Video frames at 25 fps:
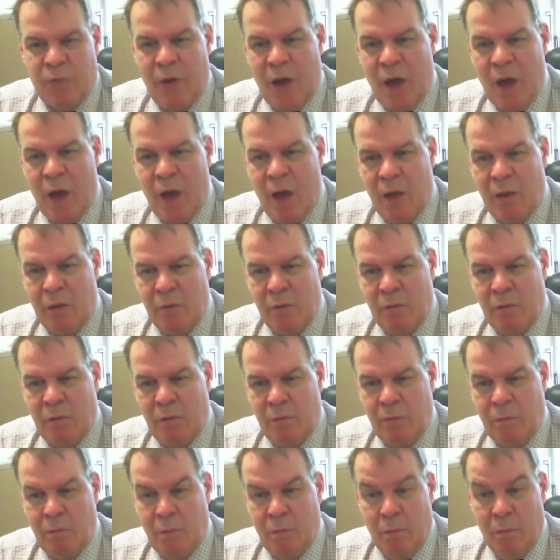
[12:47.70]
far
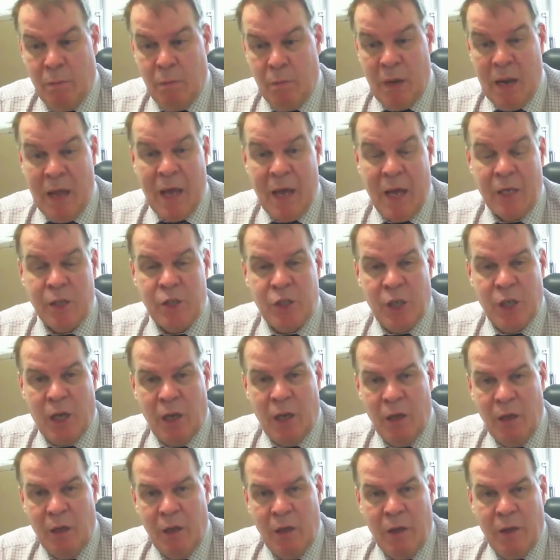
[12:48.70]

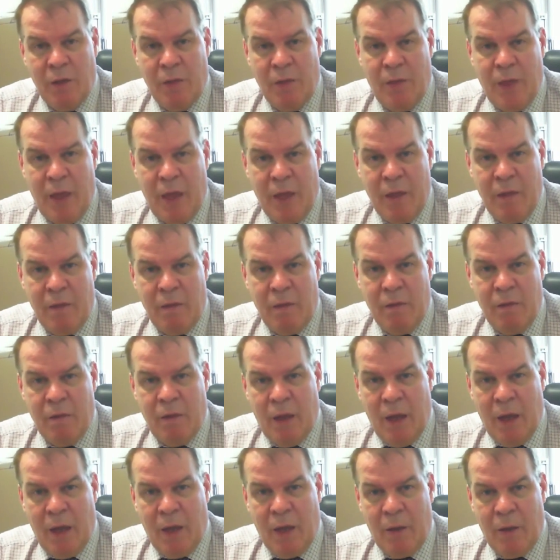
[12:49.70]
larger
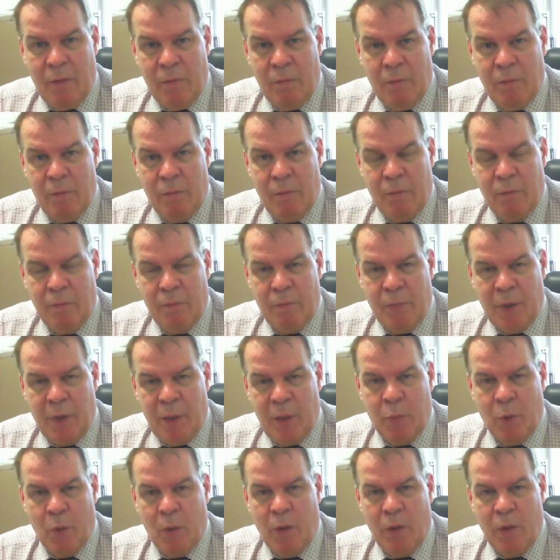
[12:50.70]
than uh,
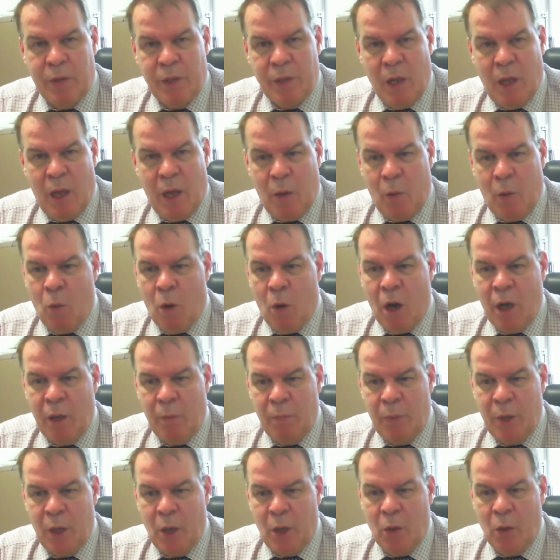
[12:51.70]
people like
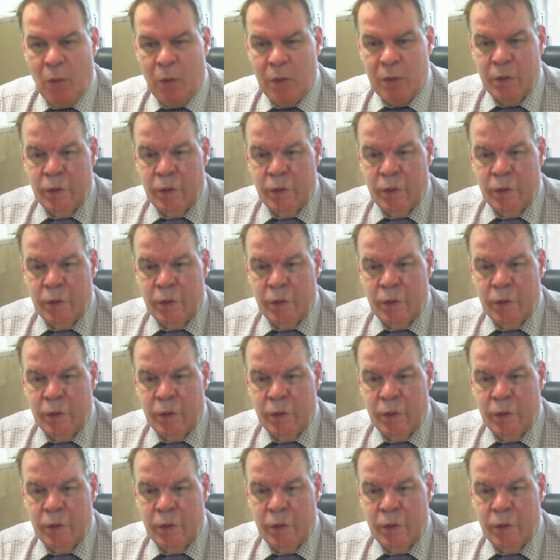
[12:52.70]
Pyo